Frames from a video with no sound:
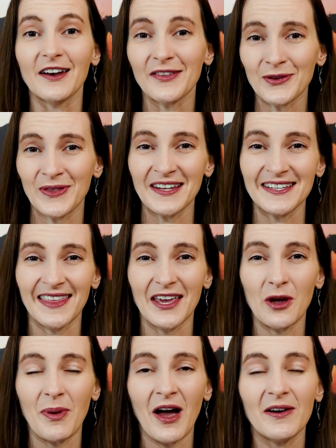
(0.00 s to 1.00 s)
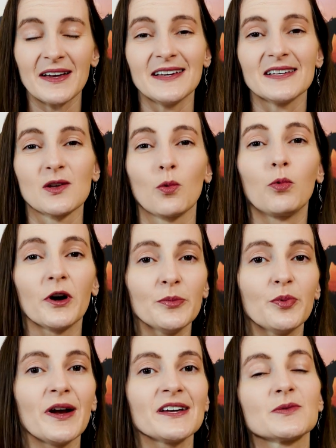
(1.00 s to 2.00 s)
Another thing to think about is
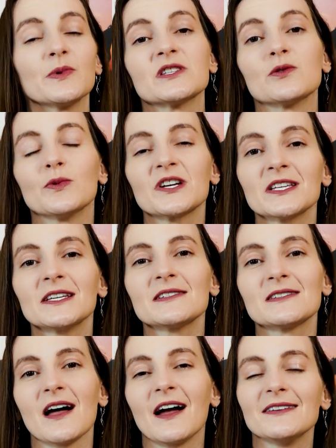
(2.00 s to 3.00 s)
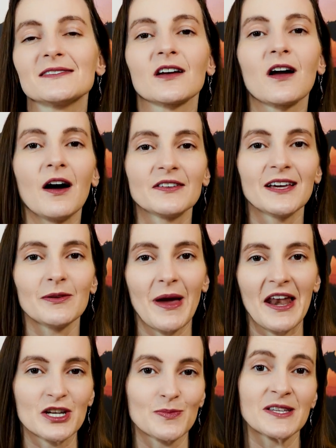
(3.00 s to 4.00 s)
WordPress was originally designed as a content
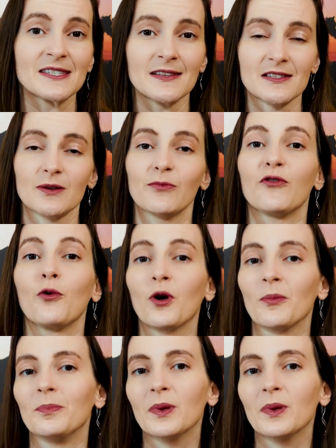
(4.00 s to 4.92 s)
management system for